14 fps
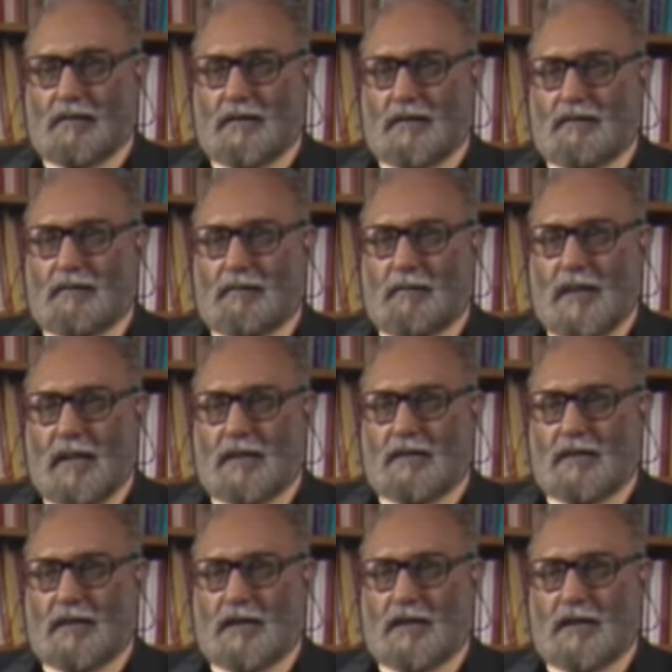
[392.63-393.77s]
these were men
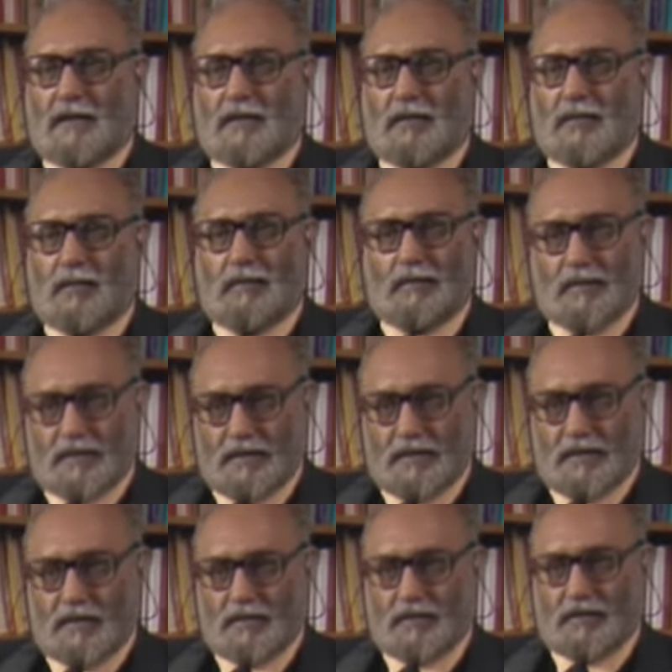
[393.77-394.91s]
trained in the
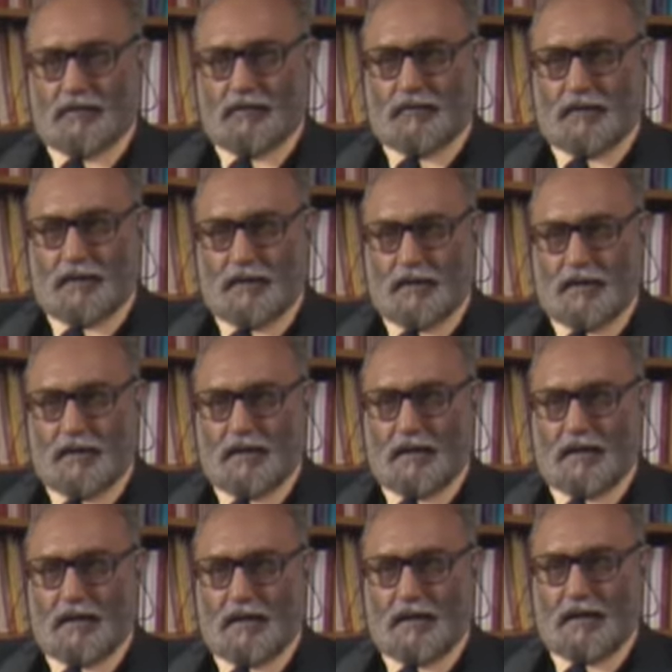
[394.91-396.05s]
universities of here
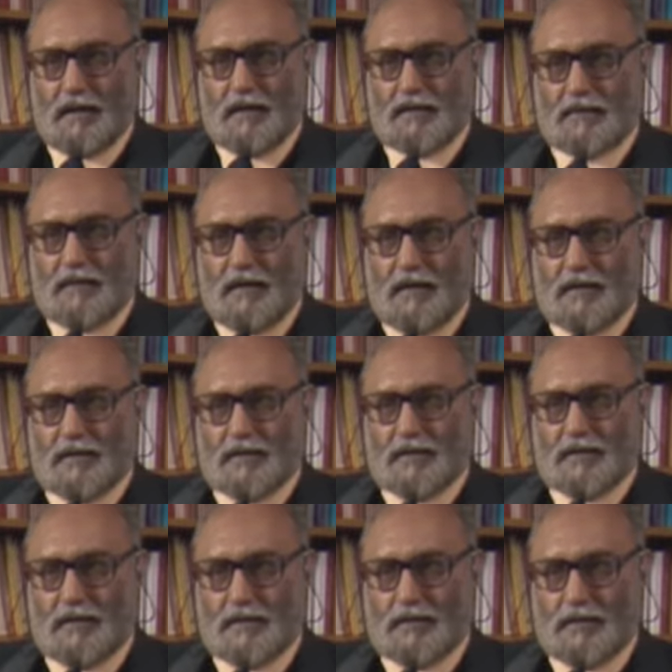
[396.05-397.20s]
as well as in
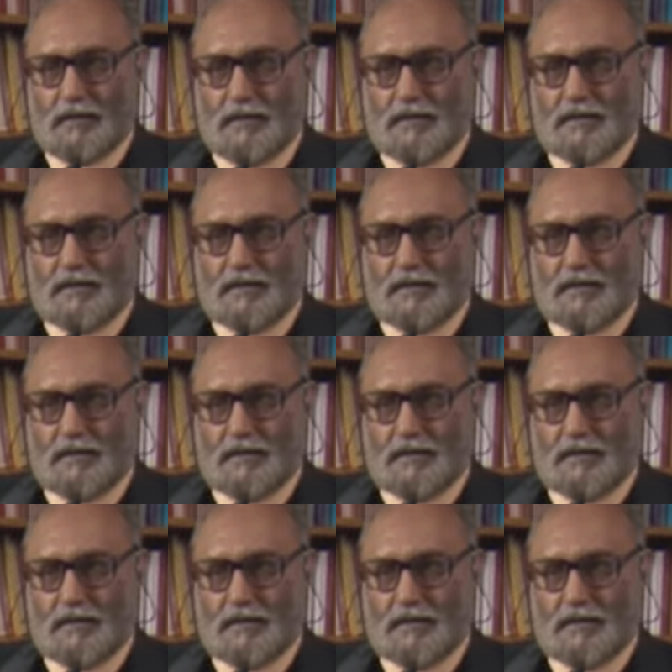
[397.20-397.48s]
the US.